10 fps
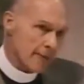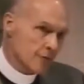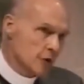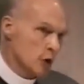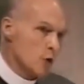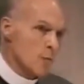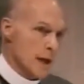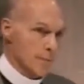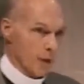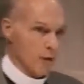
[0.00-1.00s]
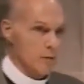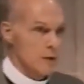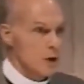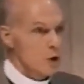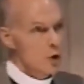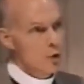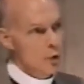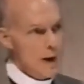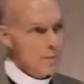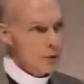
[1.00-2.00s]
have two people who
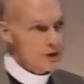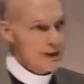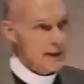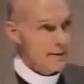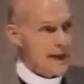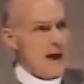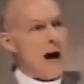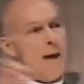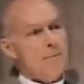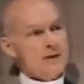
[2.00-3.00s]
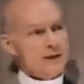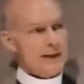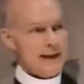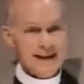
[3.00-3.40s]
represent the opposite